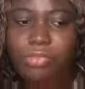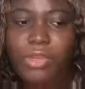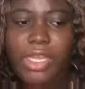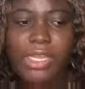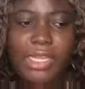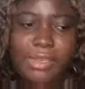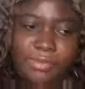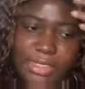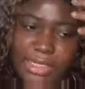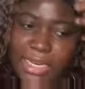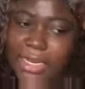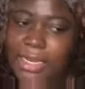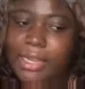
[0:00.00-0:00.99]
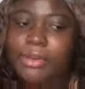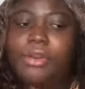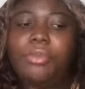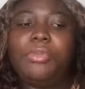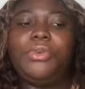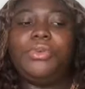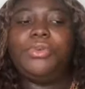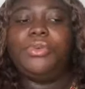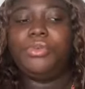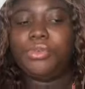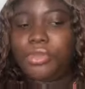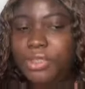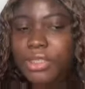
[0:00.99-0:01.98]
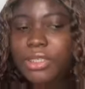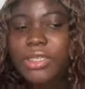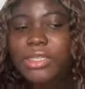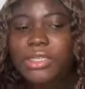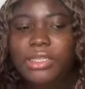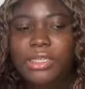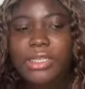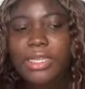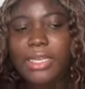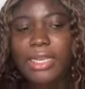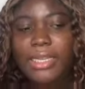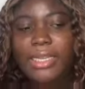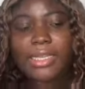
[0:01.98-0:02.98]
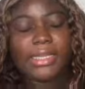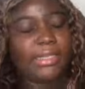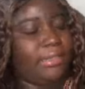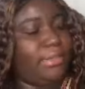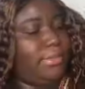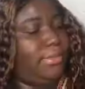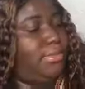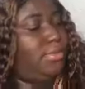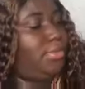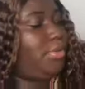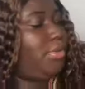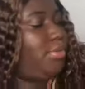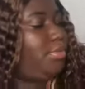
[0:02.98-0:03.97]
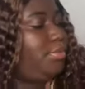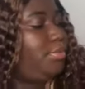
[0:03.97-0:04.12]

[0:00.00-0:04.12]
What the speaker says: it gives it like a normal hold. I like it. So